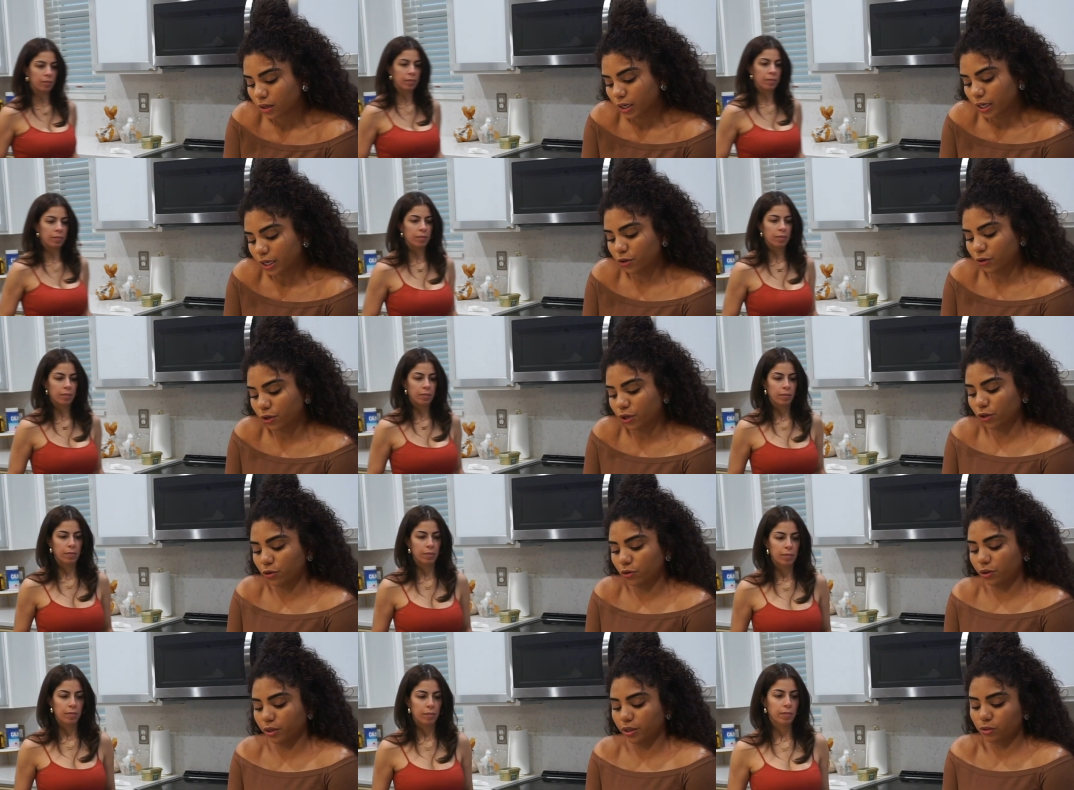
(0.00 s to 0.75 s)
Speaker 1: And you can
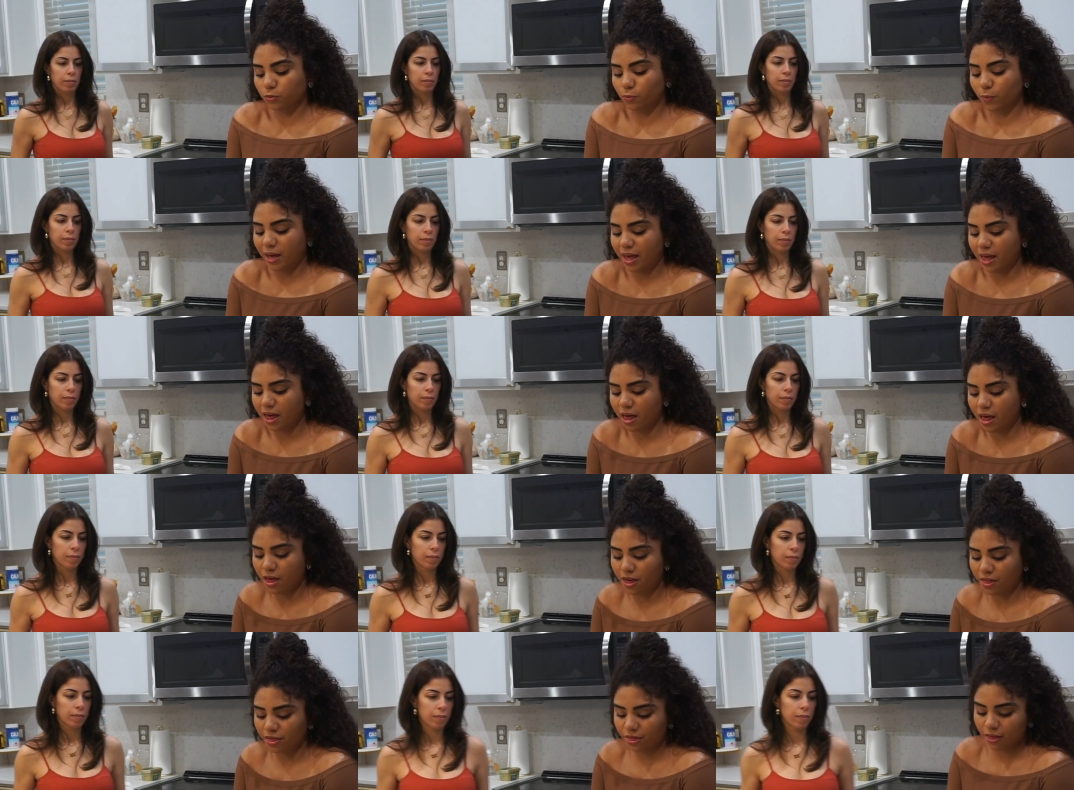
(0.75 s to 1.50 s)
do this
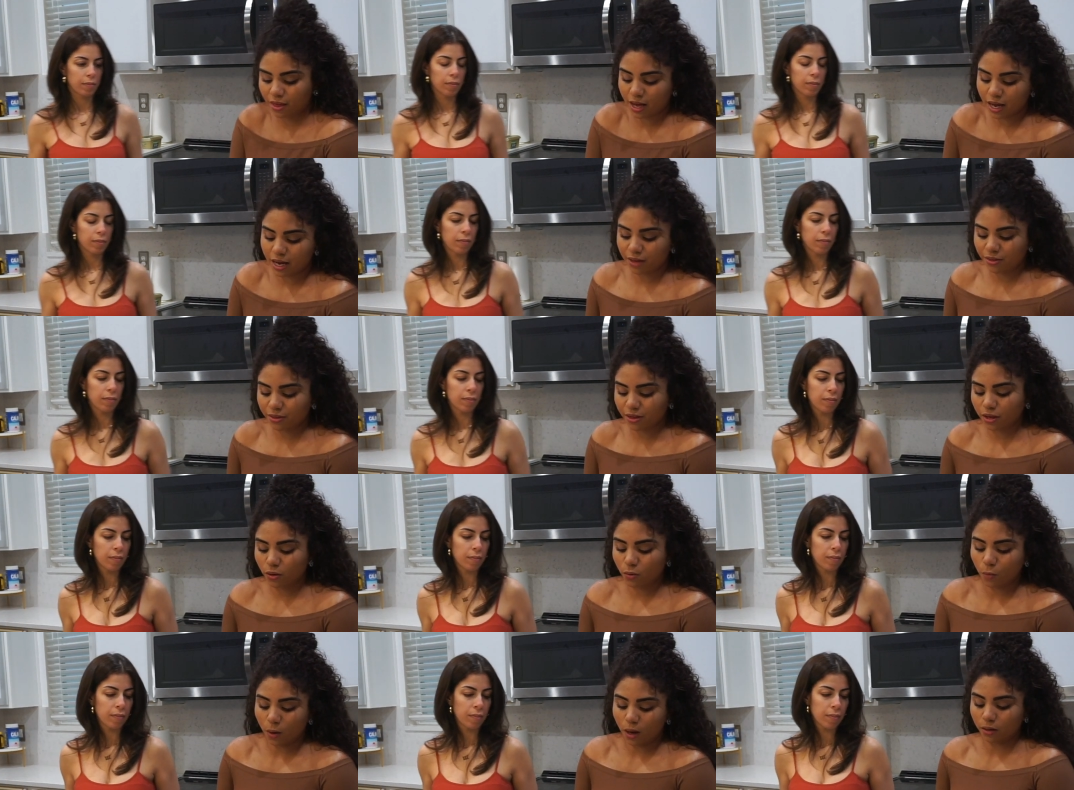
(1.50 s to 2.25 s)
with anything
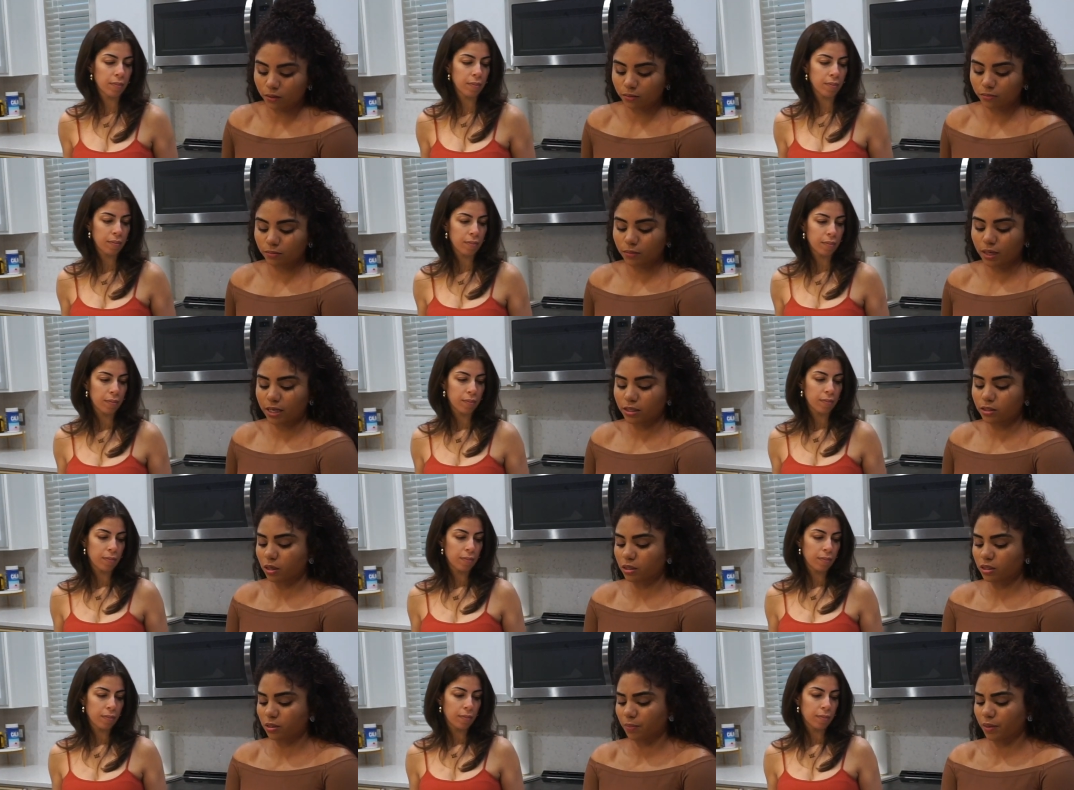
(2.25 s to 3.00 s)
you want. I
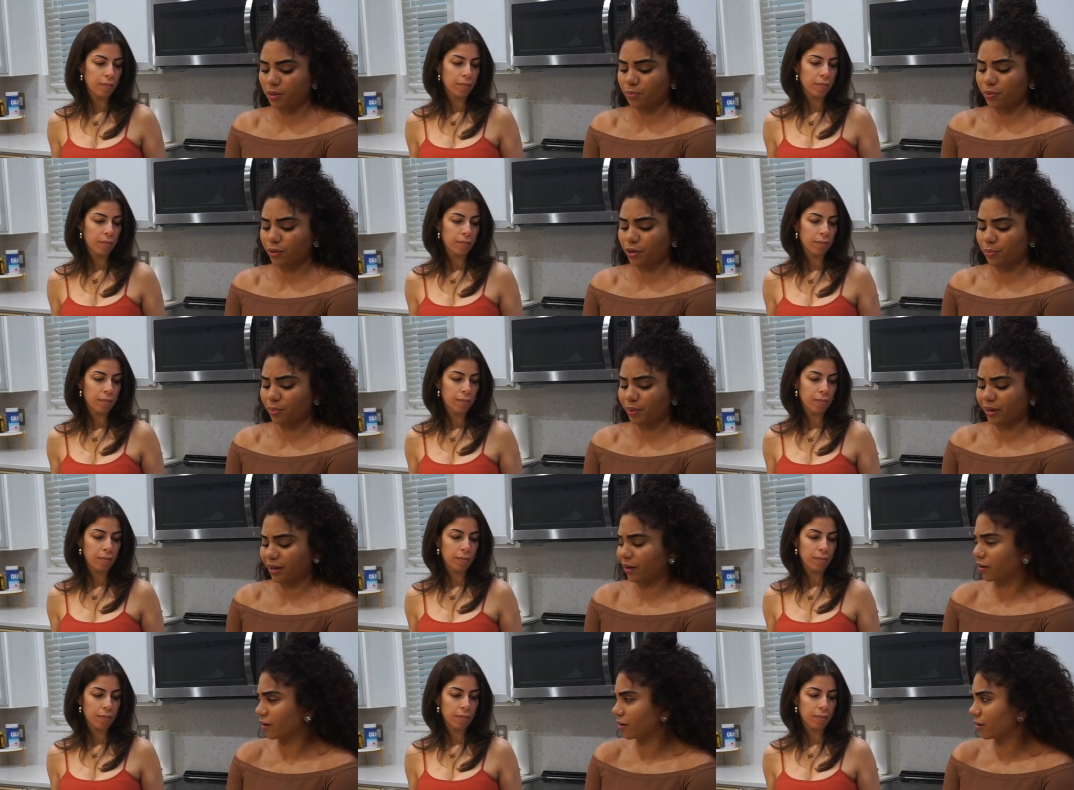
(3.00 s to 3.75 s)
saw somebody put a
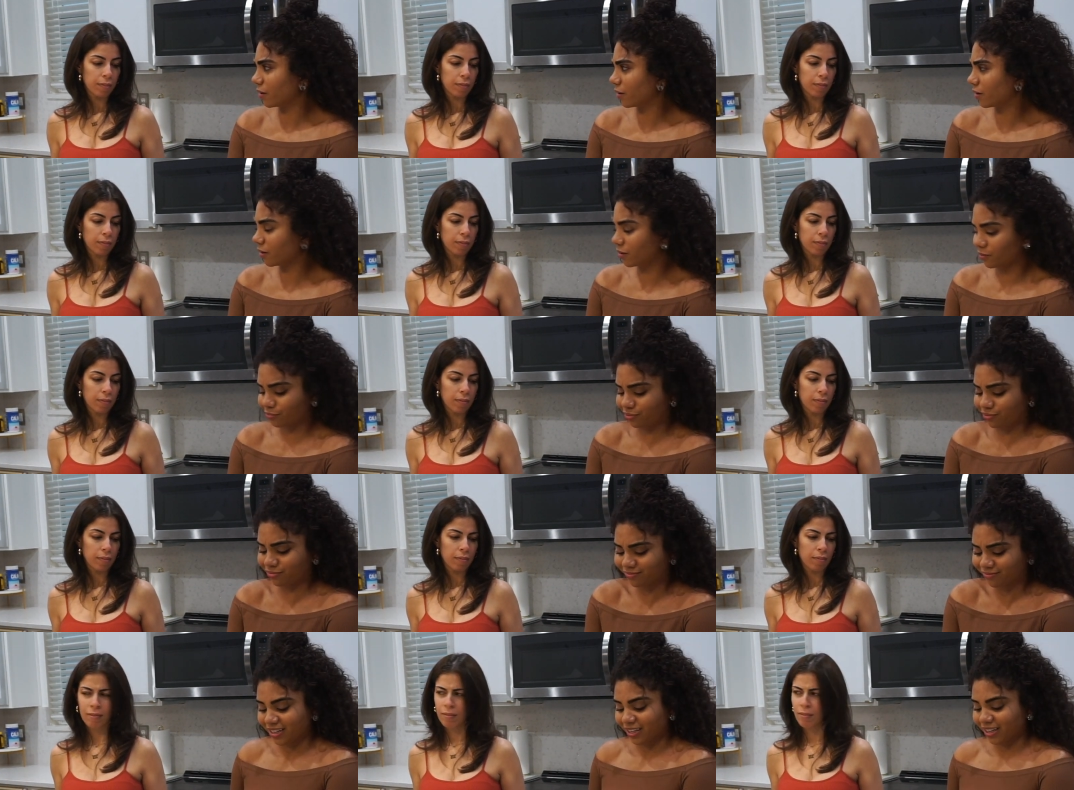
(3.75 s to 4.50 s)
banana in it.
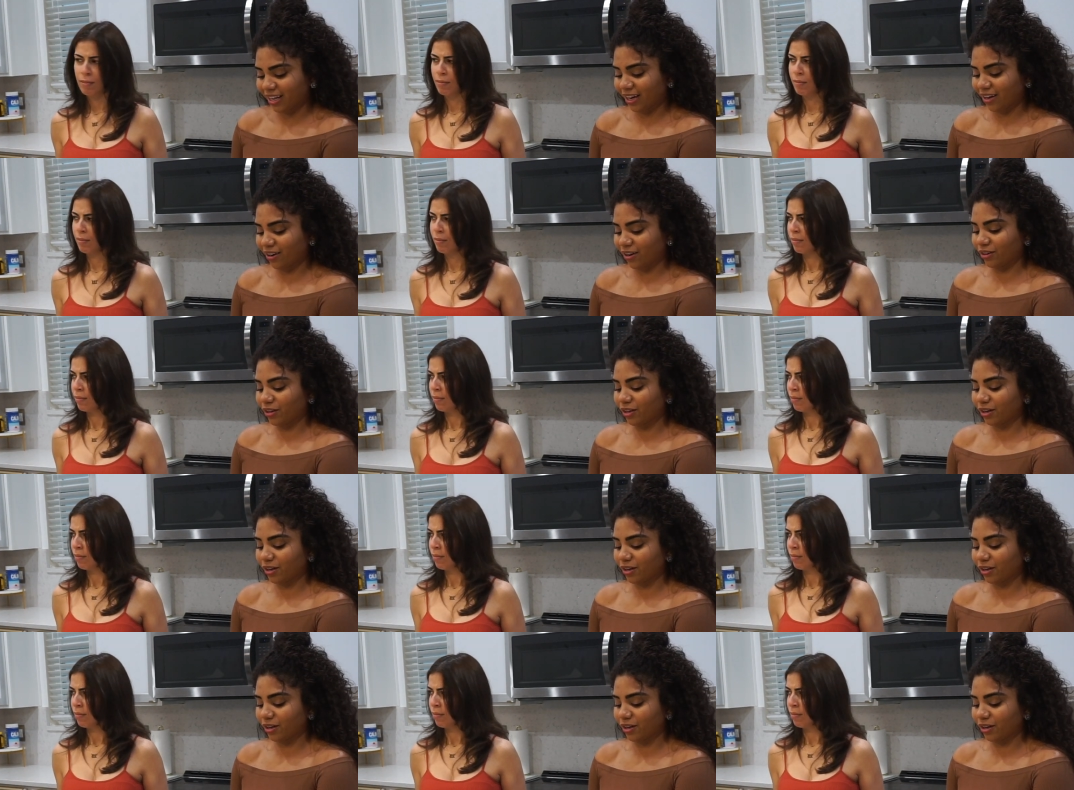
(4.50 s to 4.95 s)
Like on the